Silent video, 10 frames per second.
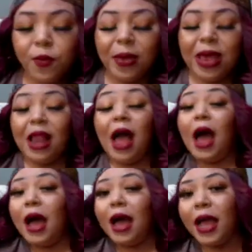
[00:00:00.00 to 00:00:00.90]
and
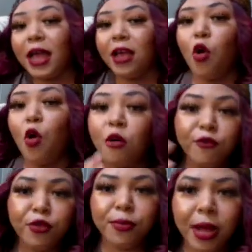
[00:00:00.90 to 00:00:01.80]
I
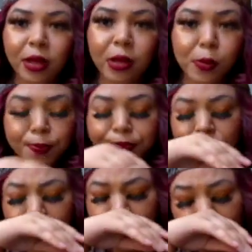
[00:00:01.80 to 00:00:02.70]
offered my help.
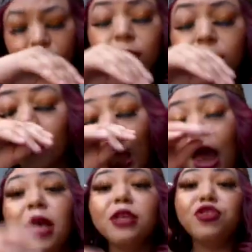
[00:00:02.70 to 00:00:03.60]

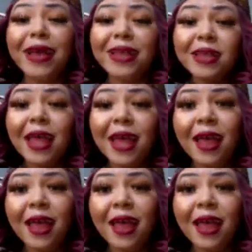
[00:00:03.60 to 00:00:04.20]
So I did that,